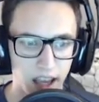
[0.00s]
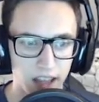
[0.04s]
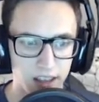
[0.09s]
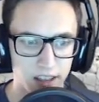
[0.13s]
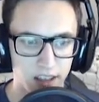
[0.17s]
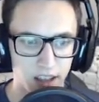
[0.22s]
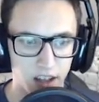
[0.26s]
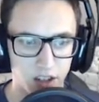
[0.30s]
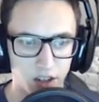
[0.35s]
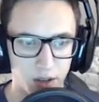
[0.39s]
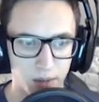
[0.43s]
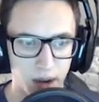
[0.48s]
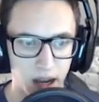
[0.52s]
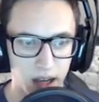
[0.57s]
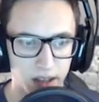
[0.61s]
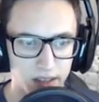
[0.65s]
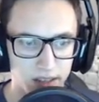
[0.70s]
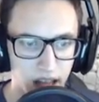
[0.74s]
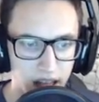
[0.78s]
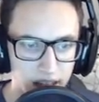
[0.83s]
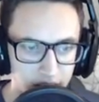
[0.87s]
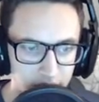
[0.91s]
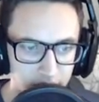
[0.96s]
1,800 miles,
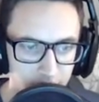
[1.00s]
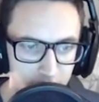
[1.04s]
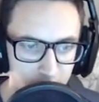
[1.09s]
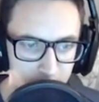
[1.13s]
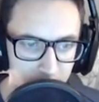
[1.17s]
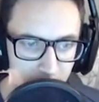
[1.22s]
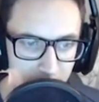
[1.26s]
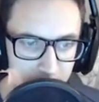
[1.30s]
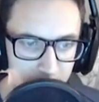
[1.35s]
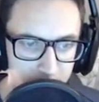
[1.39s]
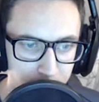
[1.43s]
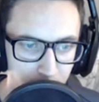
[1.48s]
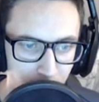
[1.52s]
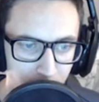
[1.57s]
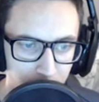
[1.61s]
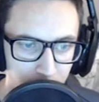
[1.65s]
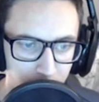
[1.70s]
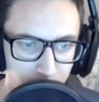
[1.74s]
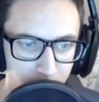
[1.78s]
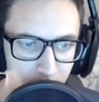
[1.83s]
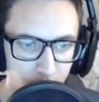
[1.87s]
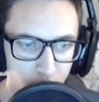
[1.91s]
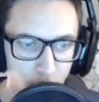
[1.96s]
1,900 miles per
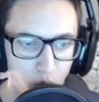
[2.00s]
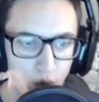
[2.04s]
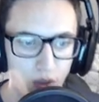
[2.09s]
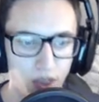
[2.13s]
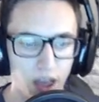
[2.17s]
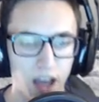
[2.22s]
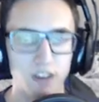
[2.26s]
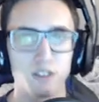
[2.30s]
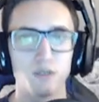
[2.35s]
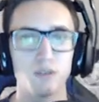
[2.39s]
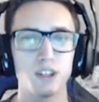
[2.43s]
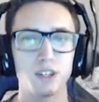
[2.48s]
hour, 2,000.